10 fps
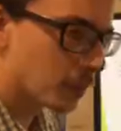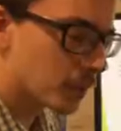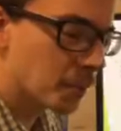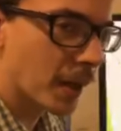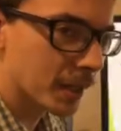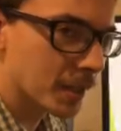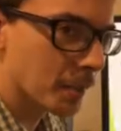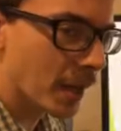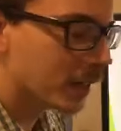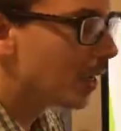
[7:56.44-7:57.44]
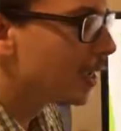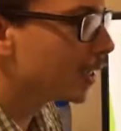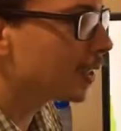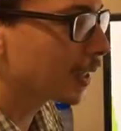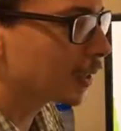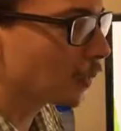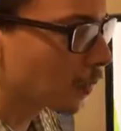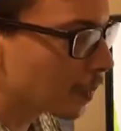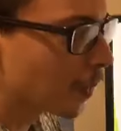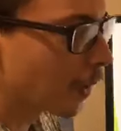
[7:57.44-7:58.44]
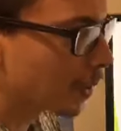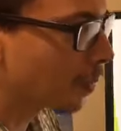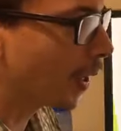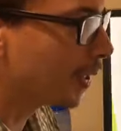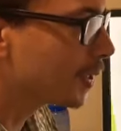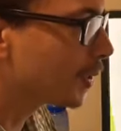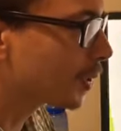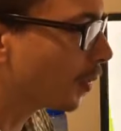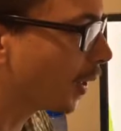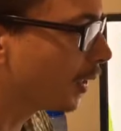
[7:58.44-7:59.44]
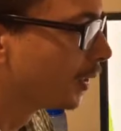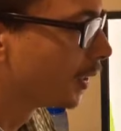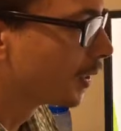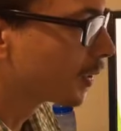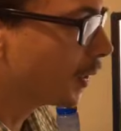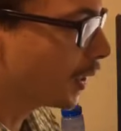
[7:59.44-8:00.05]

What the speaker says: spine is in the back. This is actually the front part of the spine. This is your spine. So